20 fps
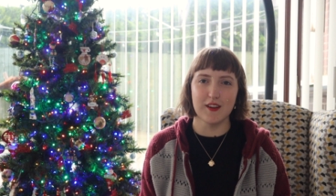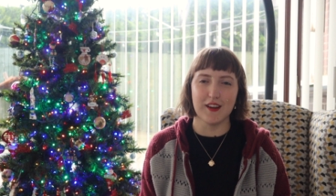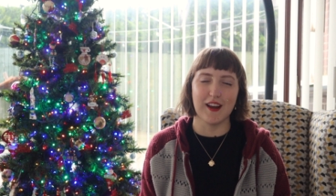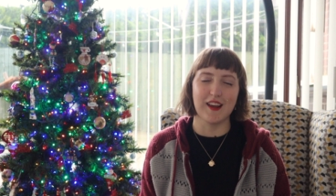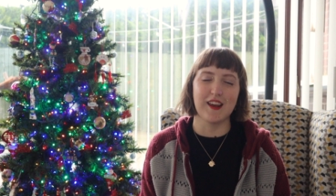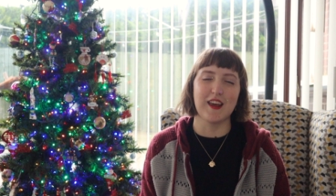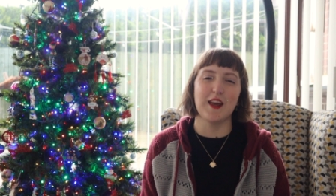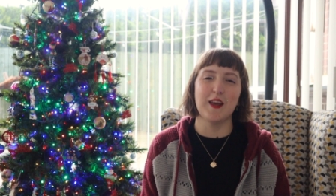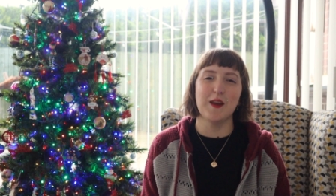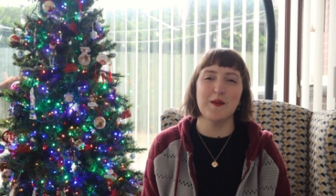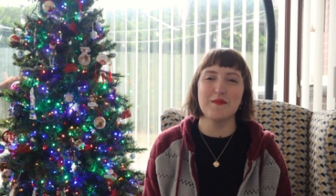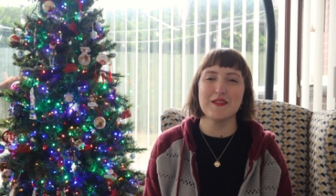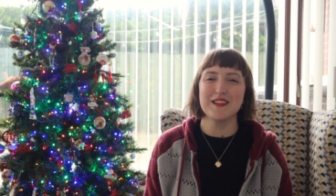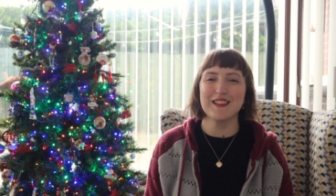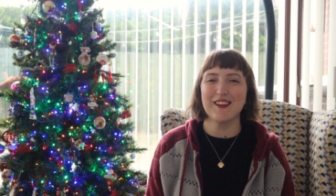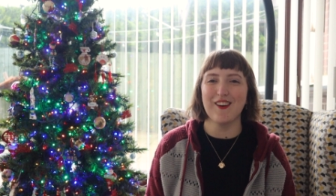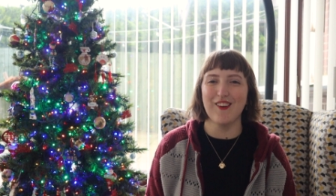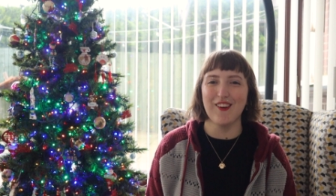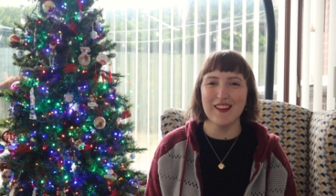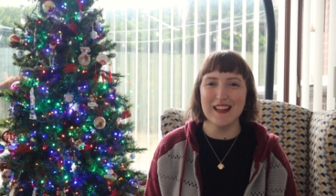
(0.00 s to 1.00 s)
I
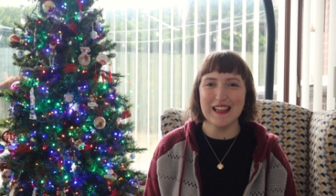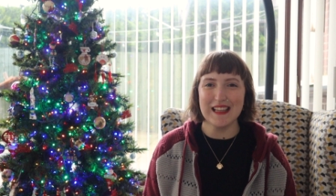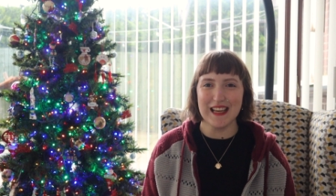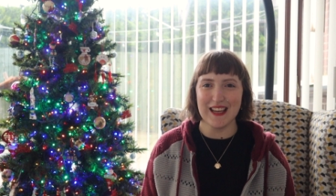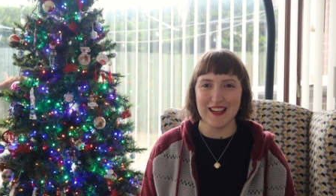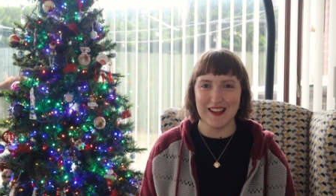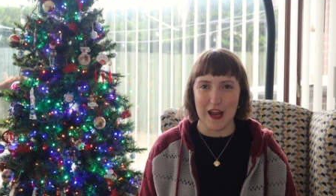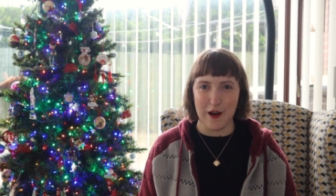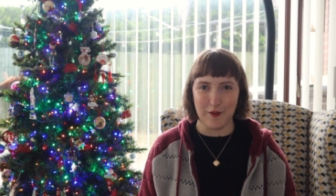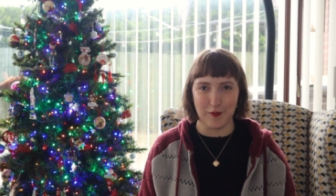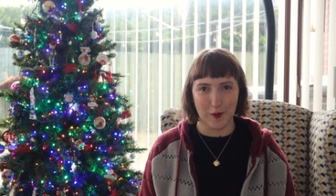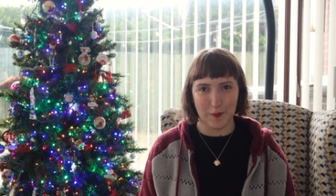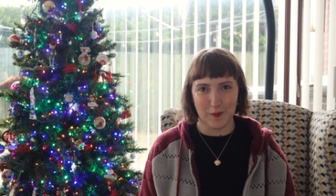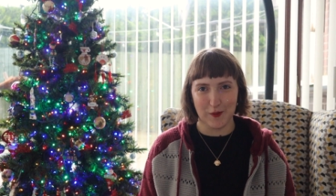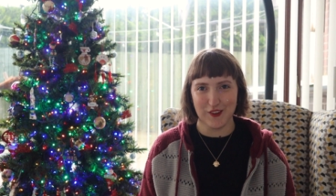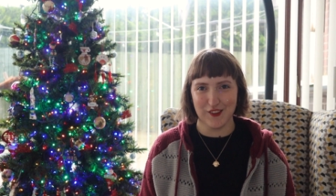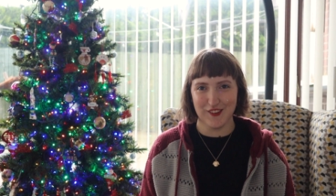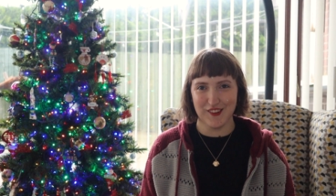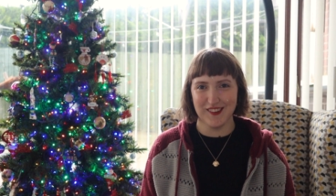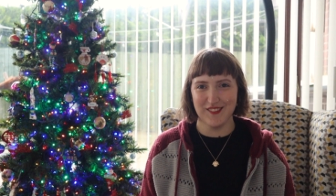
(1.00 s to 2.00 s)
keep calling it
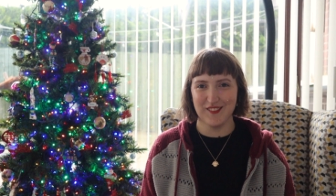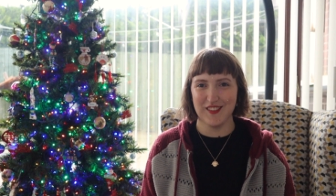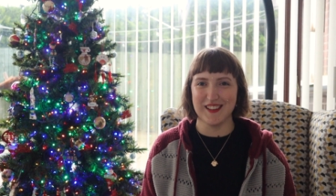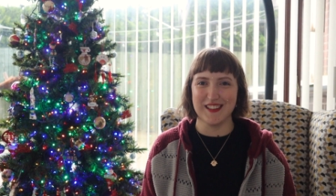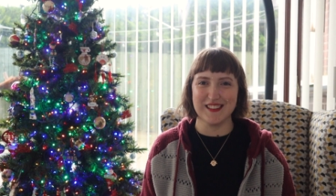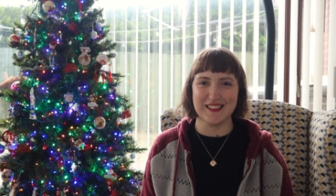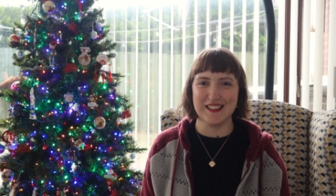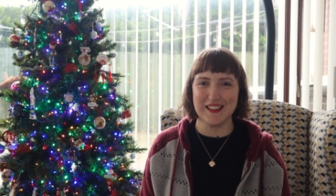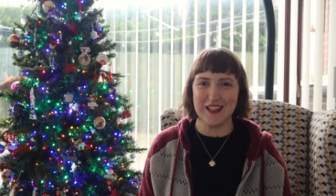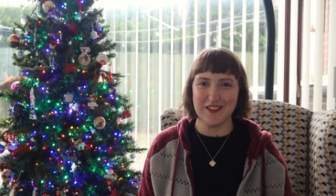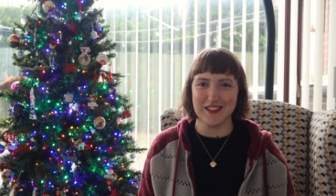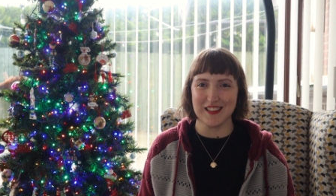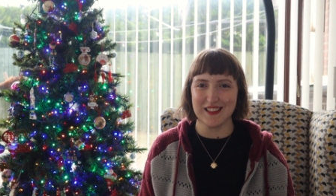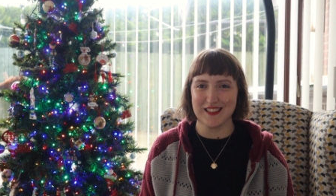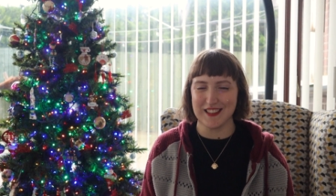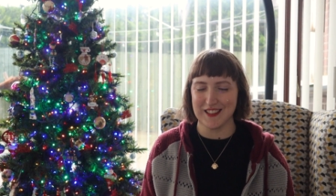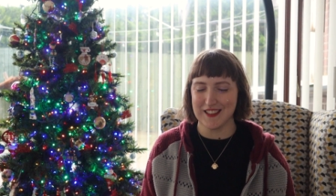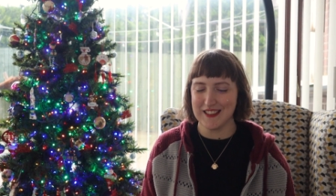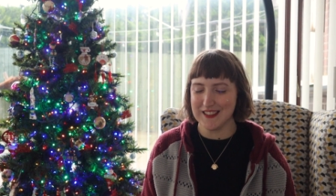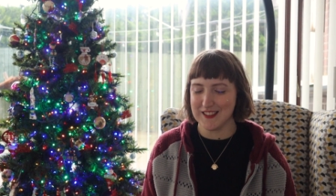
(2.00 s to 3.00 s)
Nevermore because I love that
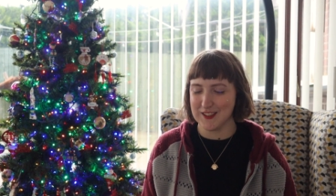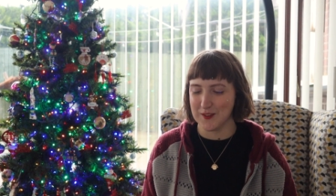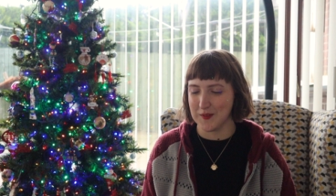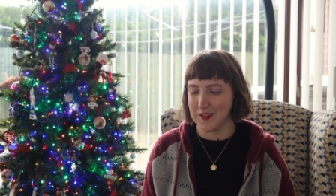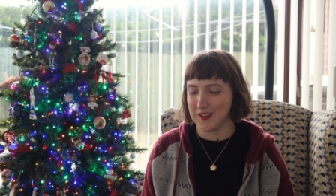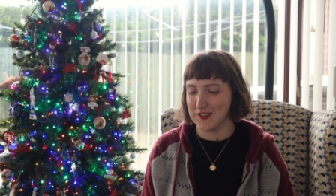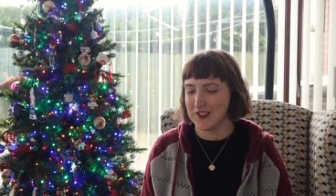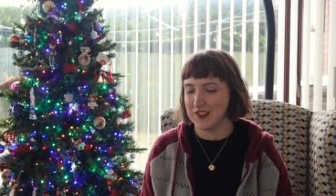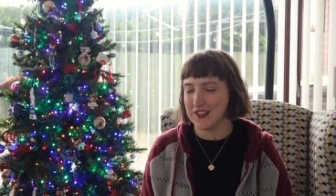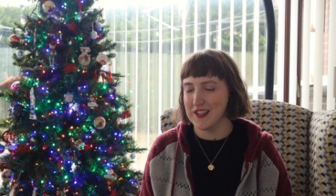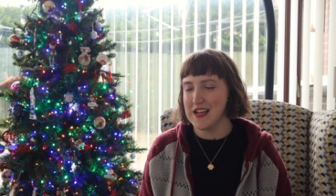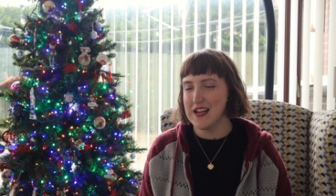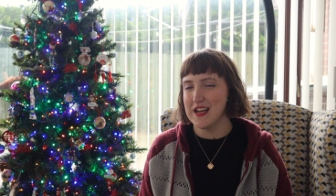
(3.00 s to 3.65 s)
series so much.